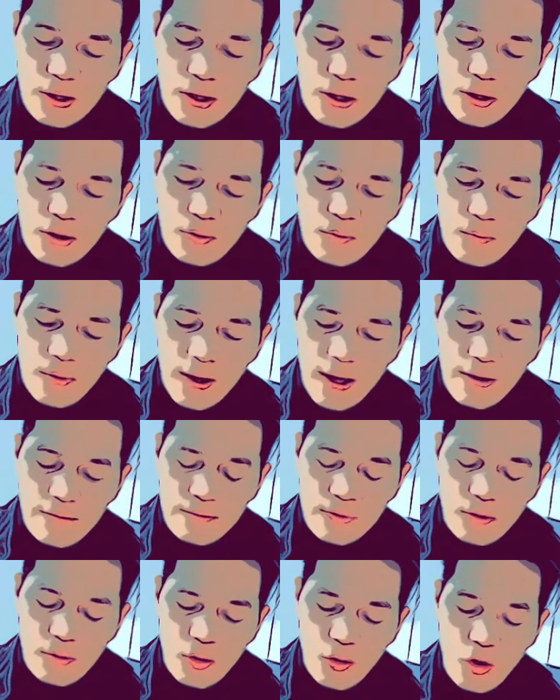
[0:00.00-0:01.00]
We have now a
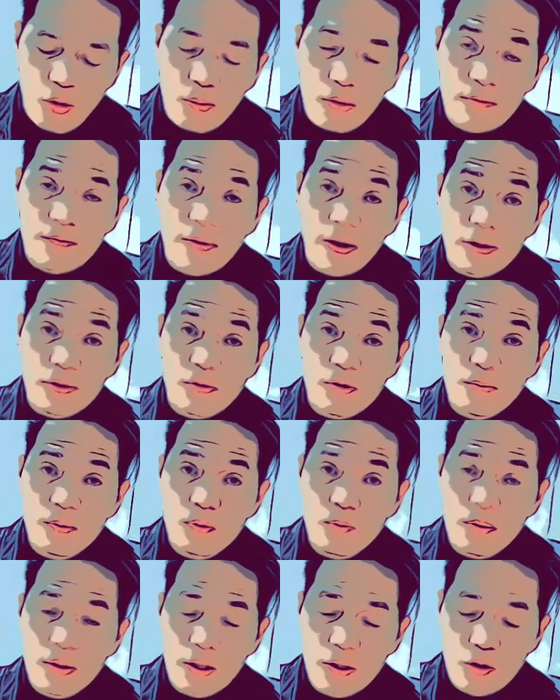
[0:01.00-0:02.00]
common factor between the
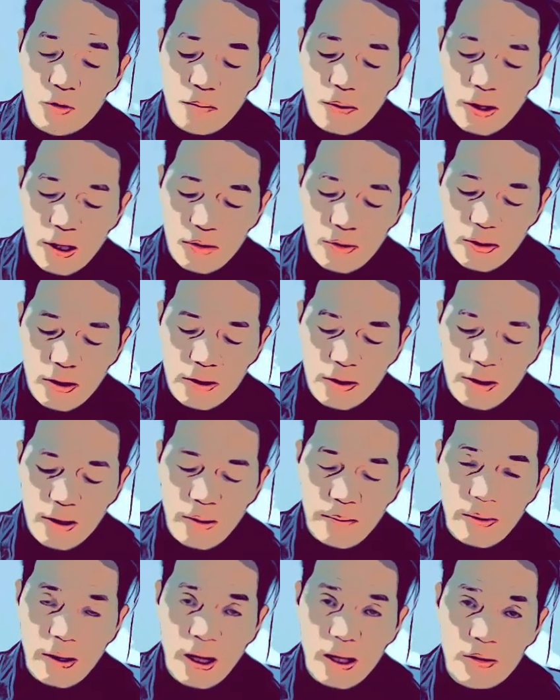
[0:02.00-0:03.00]
numerator and the
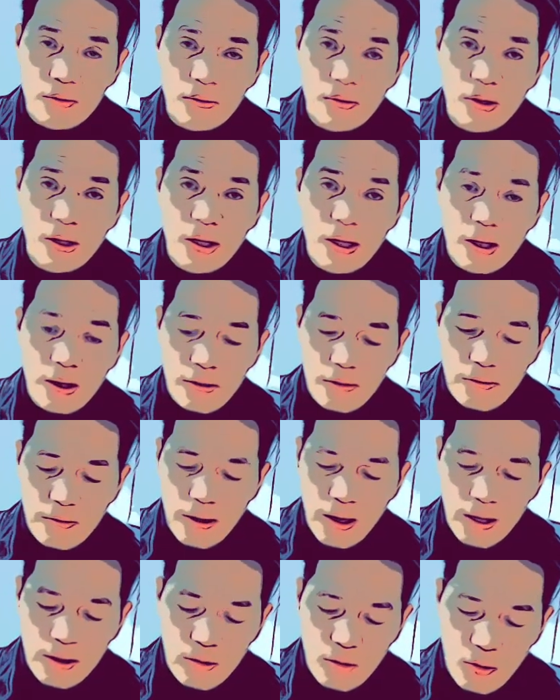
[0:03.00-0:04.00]
denominator. Then
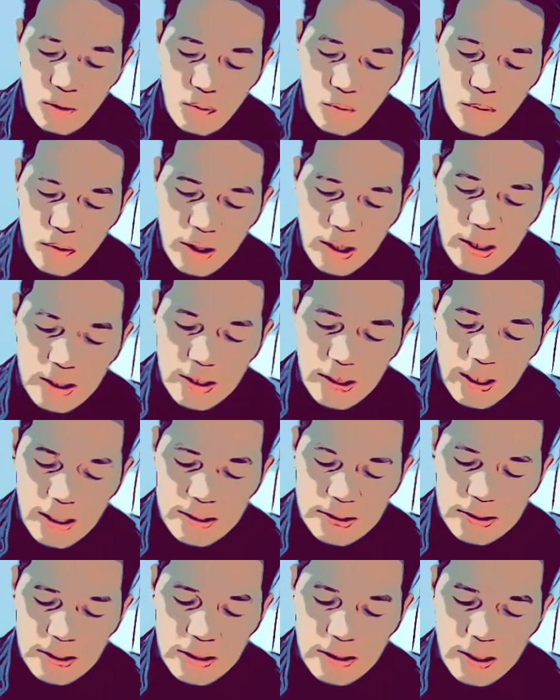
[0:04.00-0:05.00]
we can cancel
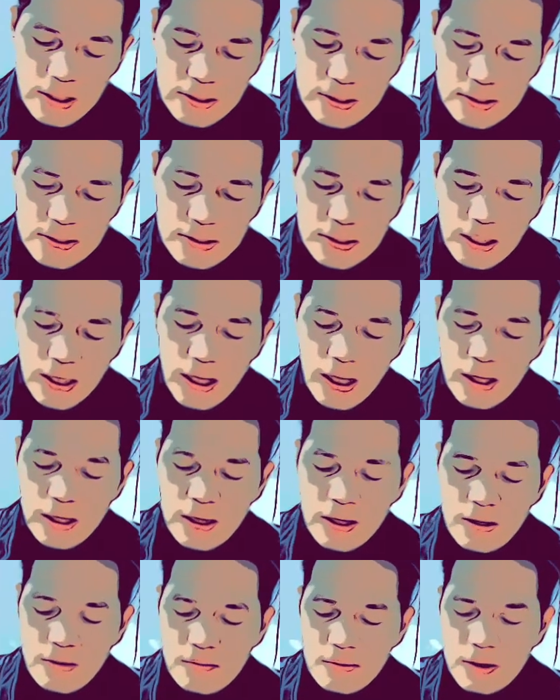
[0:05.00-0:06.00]
this, and here we
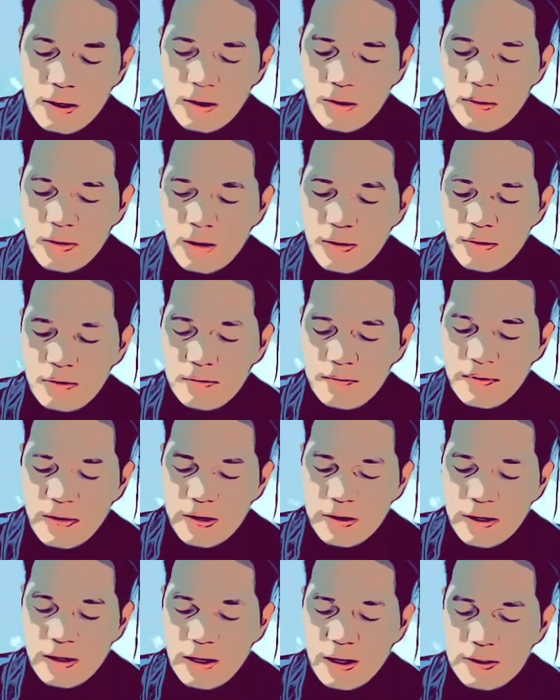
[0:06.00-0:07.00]
go. Our final
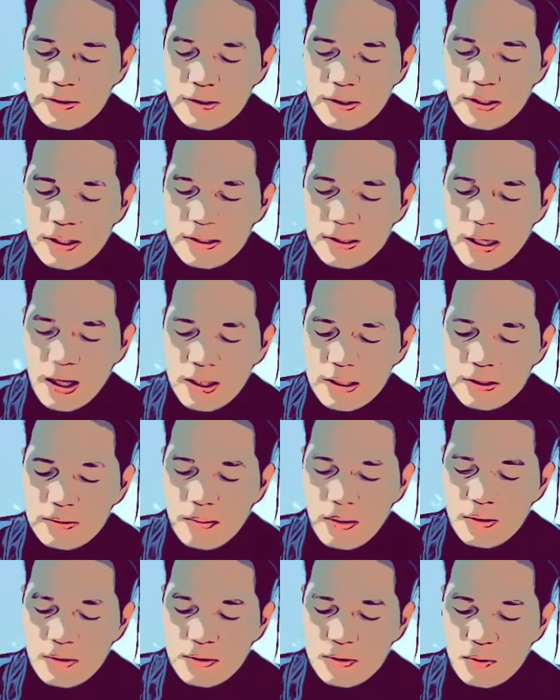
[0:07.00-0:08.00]
answer is x
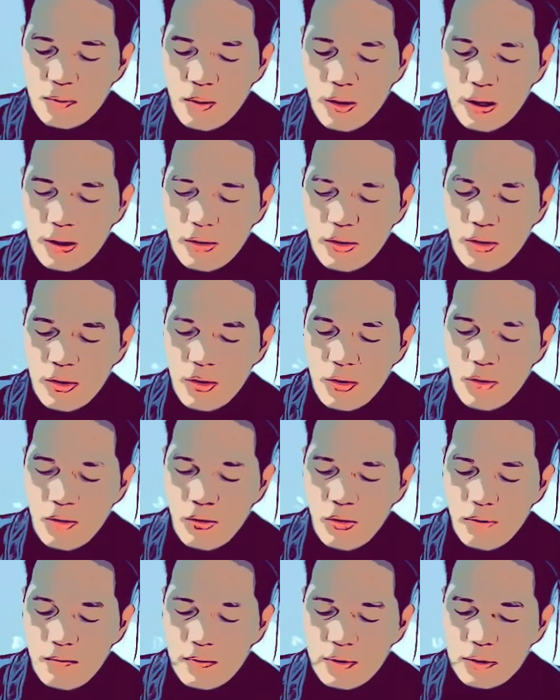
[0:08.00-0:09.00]
minus 1
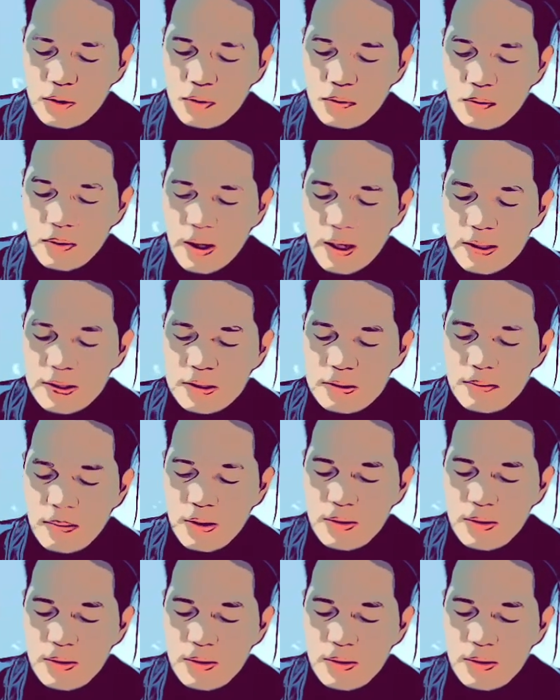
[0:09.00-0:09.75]
over 2x minus